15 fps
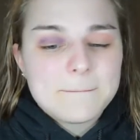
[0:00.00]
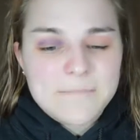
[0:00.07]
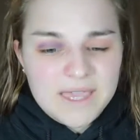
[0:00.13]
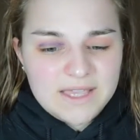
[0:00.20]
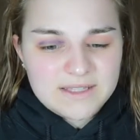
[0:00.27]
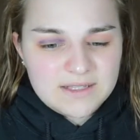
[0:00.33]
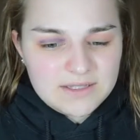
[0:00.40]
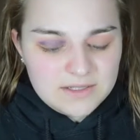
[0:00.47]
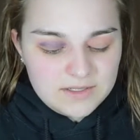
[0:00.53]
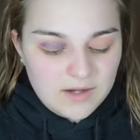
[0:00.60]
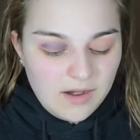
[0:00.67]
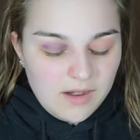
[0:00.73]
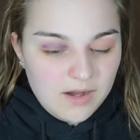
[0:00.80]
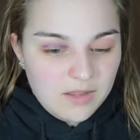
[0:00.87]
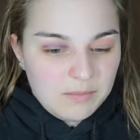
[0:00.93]
because it's
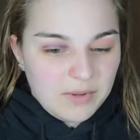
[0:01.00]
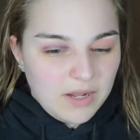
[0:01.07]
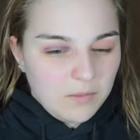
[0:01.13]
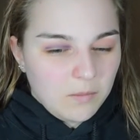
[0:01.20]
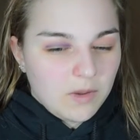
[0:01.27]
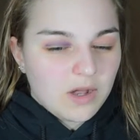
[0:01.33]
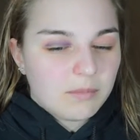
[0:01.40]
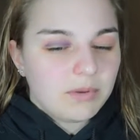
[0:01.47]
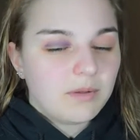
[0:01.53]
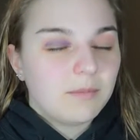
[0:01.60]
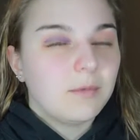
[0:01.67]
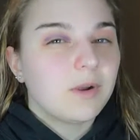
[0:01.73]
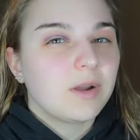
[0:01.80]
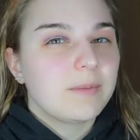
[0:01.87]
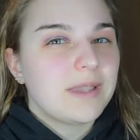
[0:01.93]
dark, but I want to put
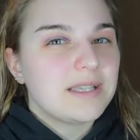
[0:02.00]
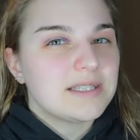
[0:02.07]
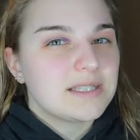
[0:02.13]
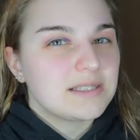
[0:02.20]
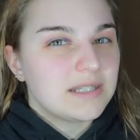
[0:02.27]
more because